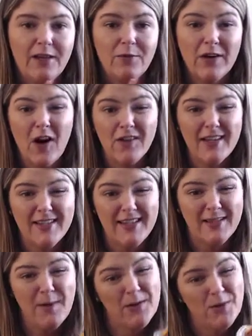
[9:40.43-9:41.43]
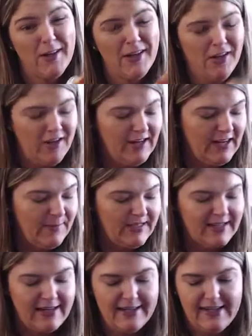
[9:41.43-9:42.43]
Regardless, this smells really good, and I'm
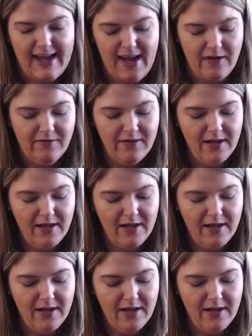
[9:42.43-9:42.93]
excited to have